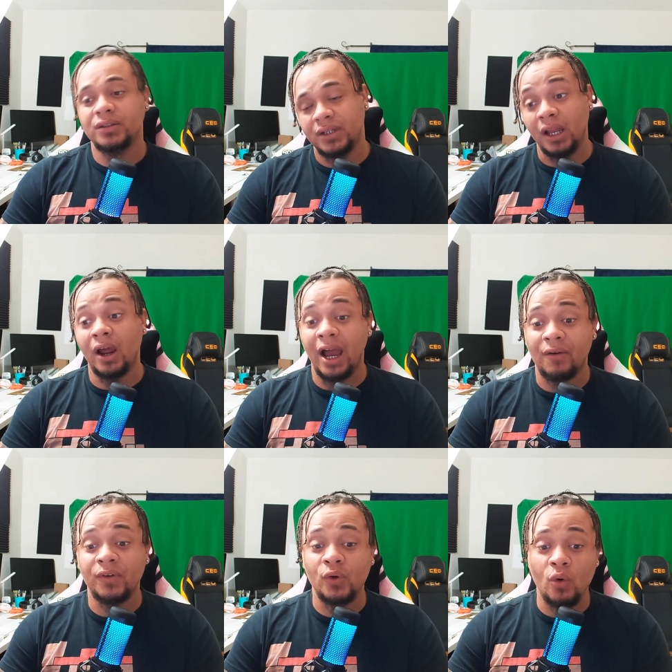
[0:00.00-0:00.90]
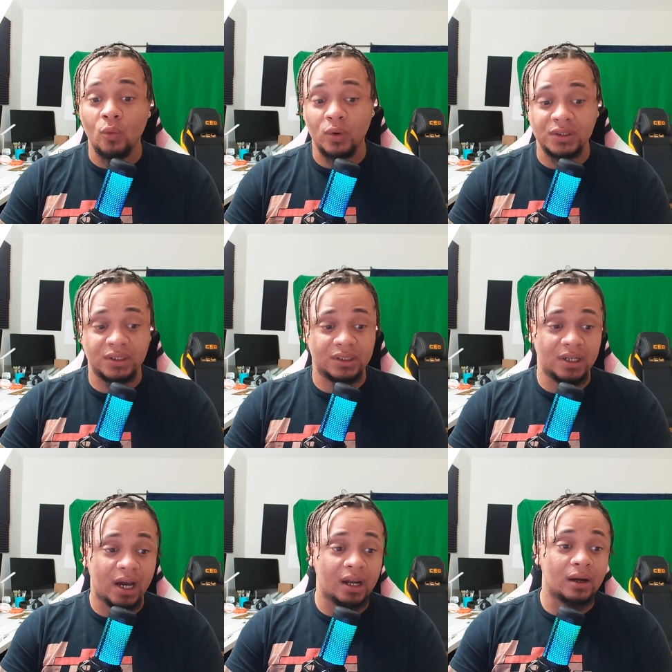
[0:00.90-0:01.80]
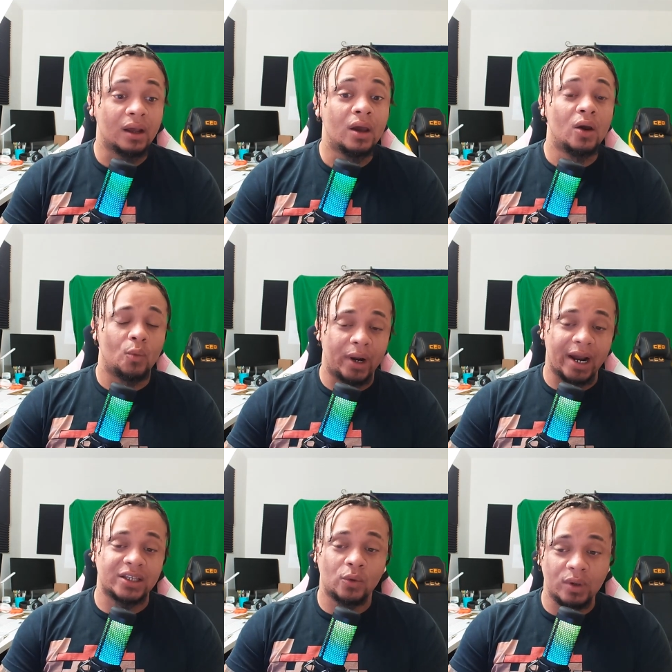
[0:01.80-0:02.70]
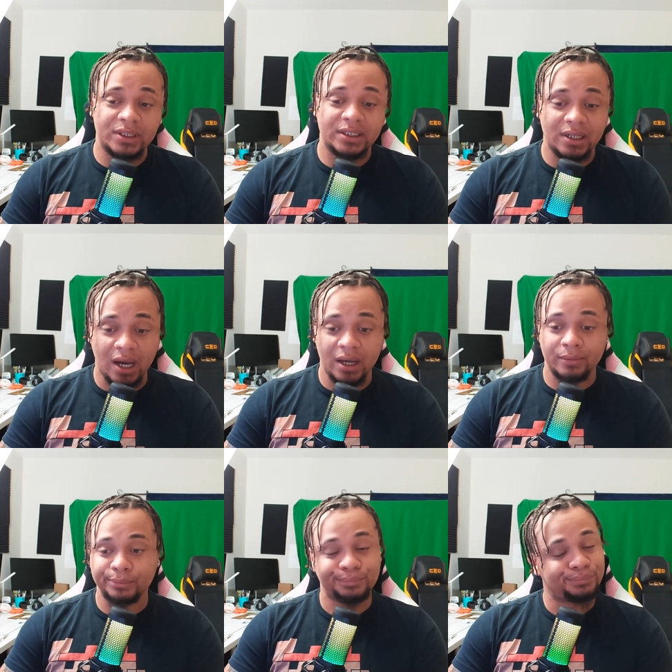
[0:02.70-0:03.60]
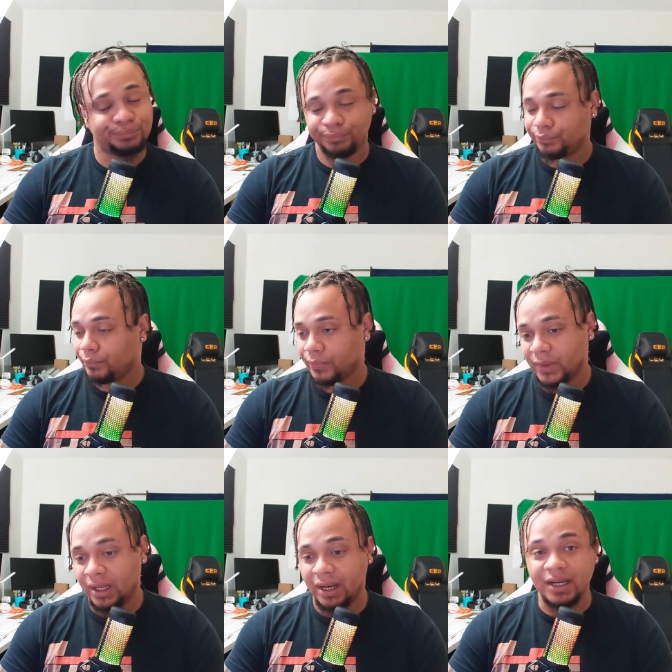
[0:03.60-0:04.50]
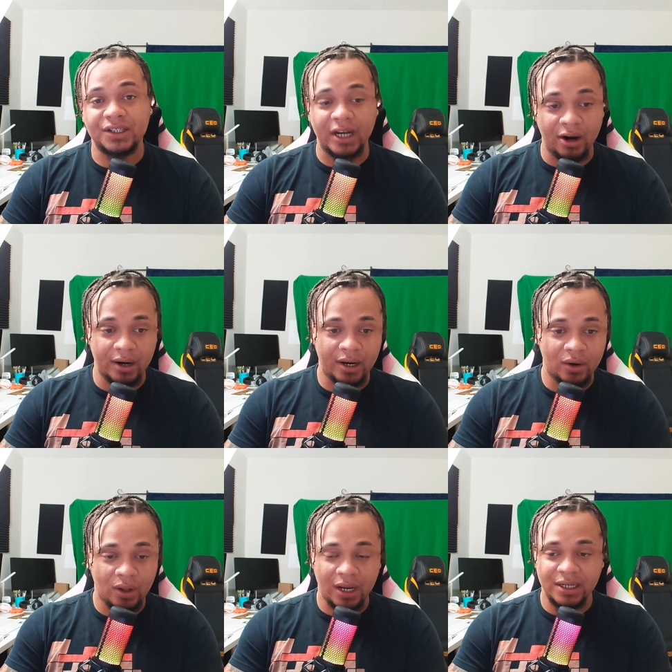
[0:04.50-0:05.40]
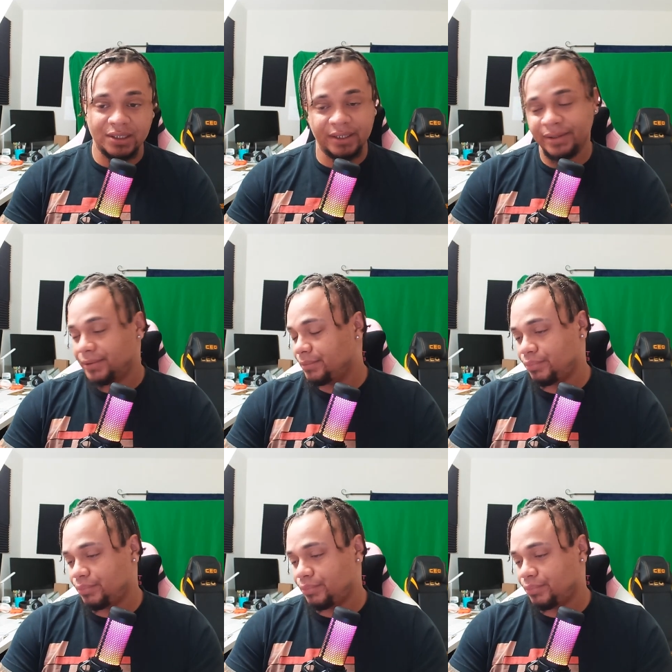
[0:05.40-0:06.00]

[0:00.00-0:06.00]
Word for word: Teller Avenue and 169. When I got to 169, and like Sheridan and all that shit,